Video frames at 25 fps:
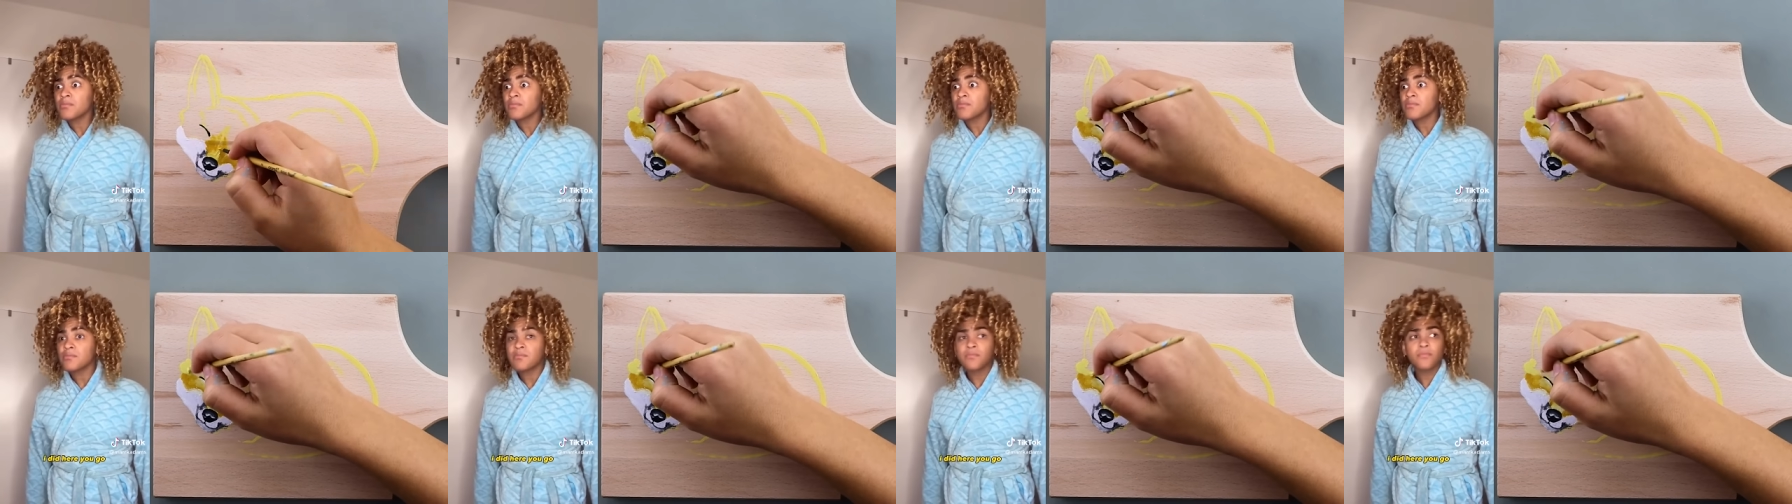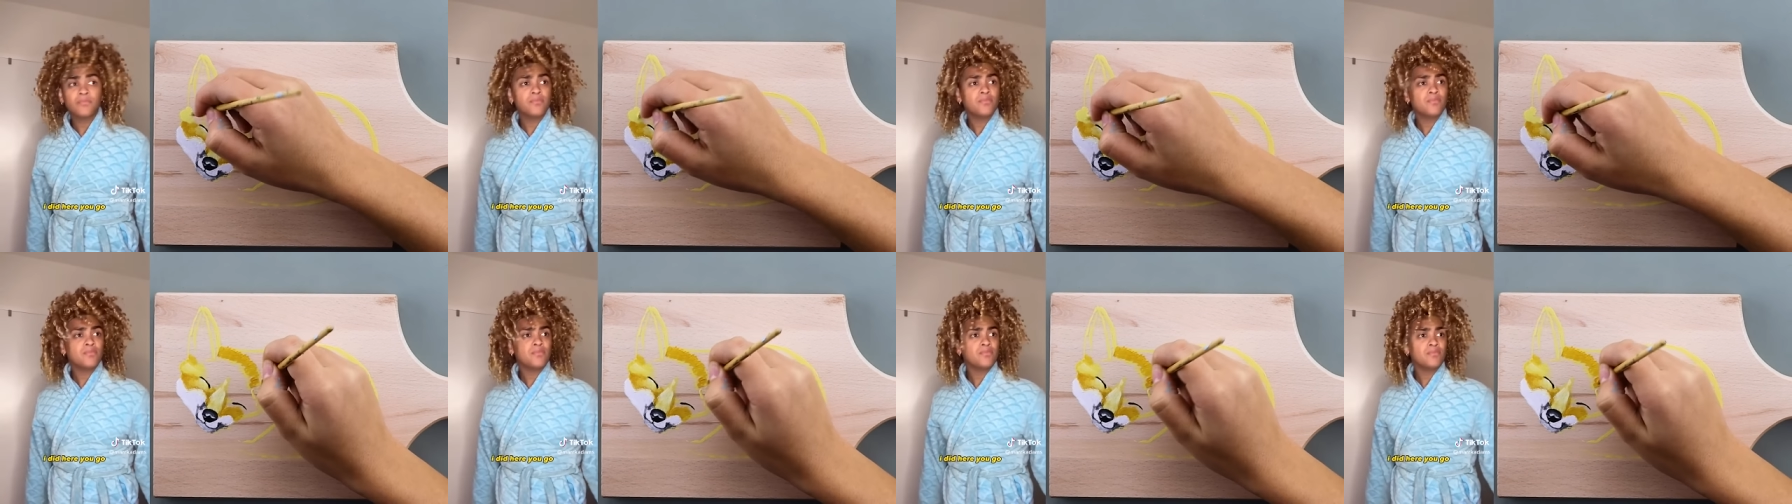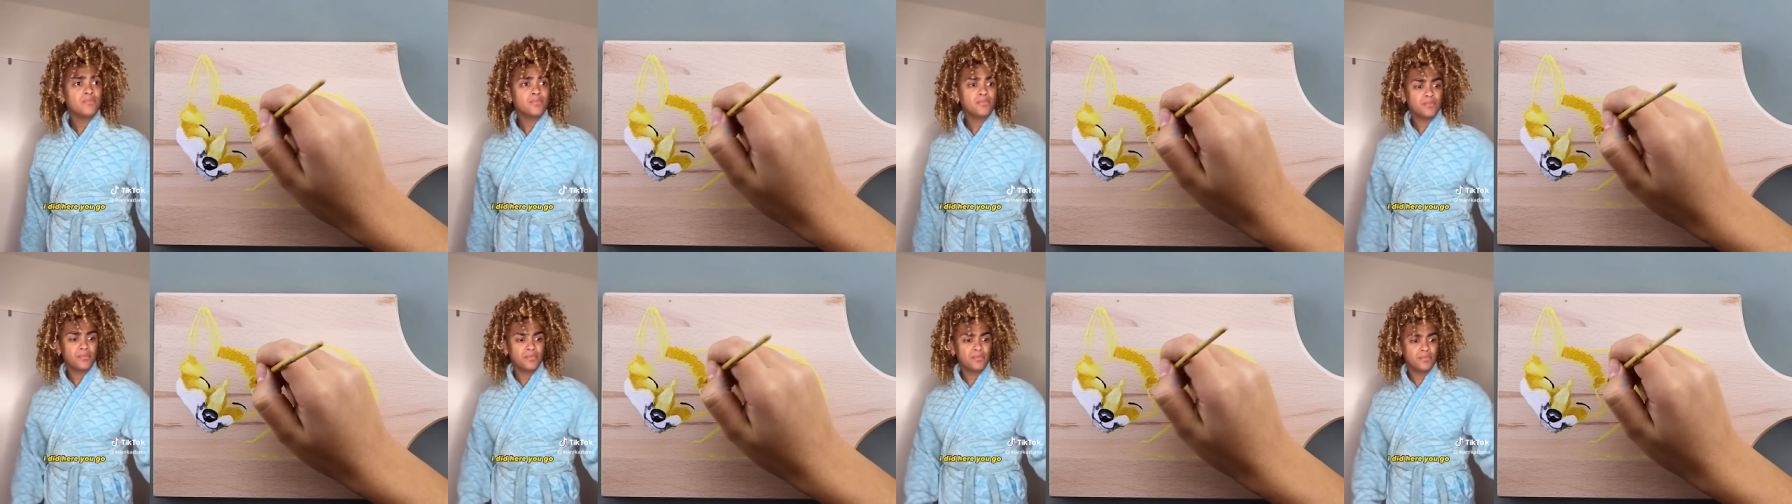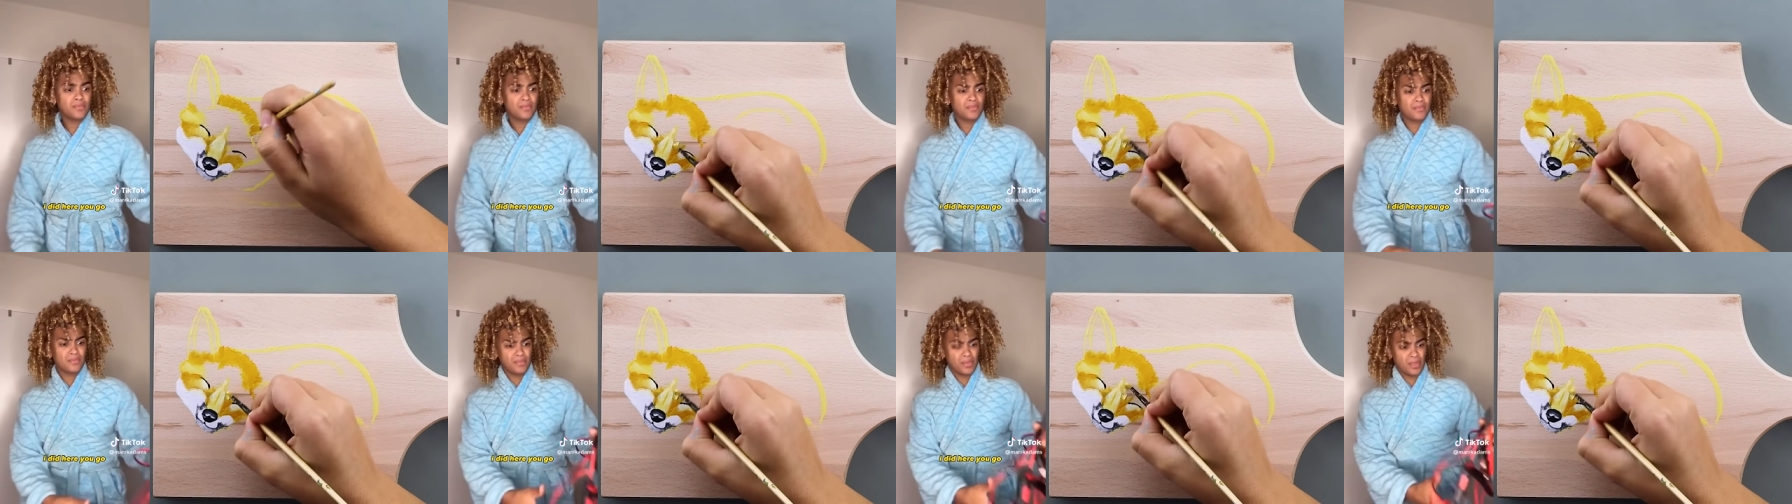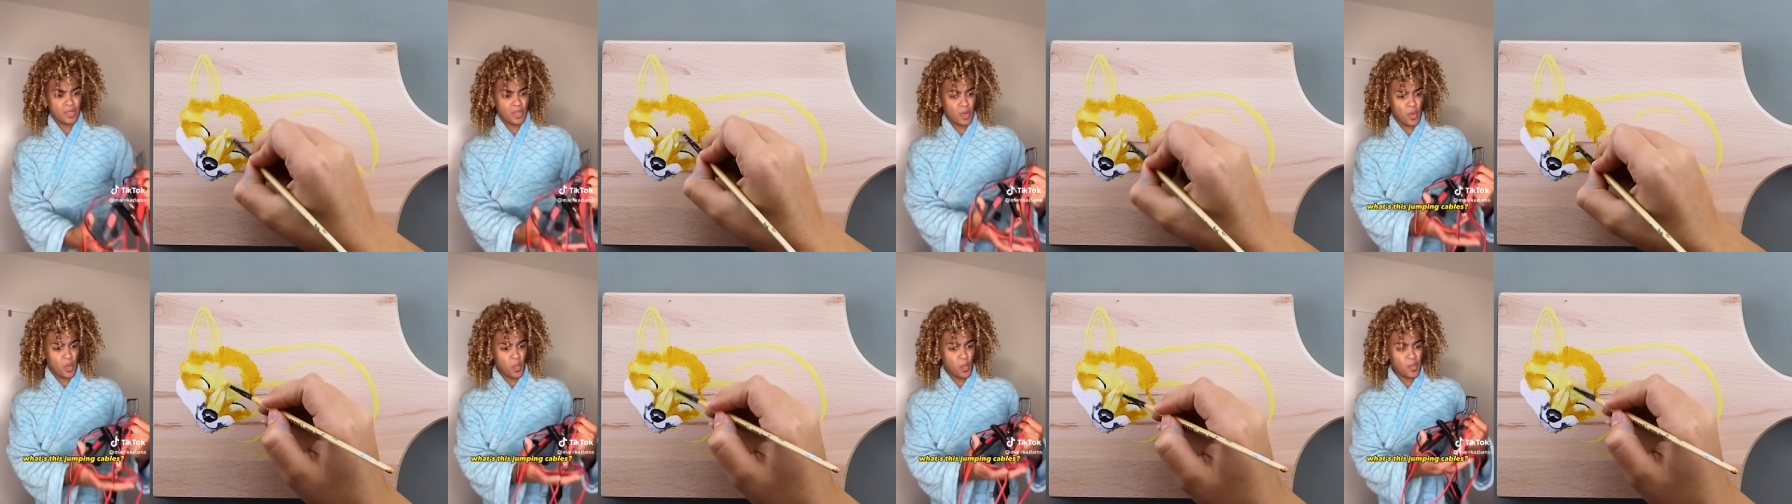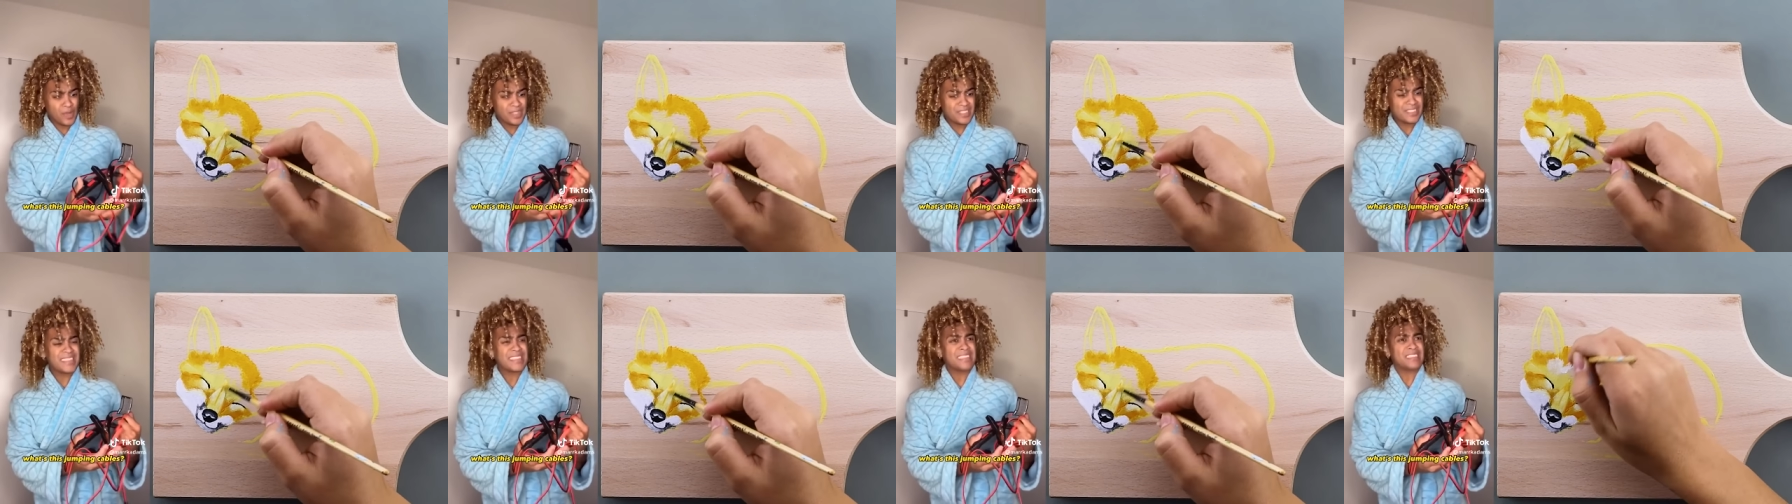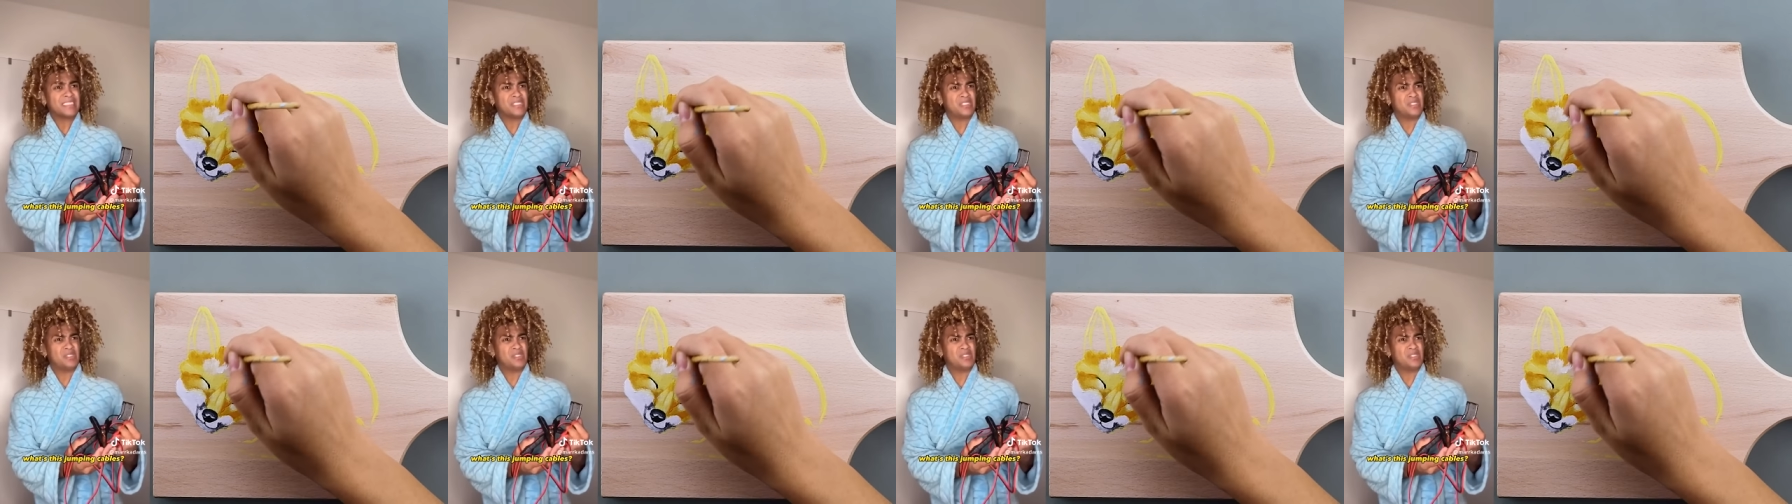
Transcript: I did. Here you go. What's this?